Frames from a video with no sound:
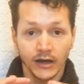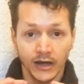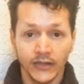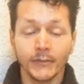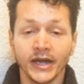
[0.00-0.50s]

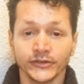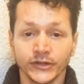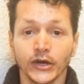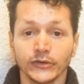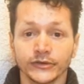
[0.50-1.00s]
at the base
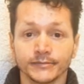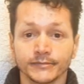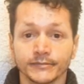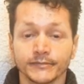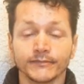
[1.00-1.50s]
note.
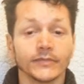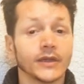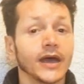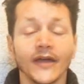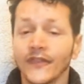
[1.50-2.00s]

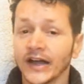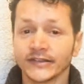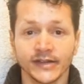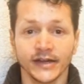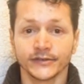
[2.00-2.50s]
And that's
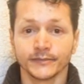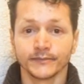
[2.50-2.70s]
it.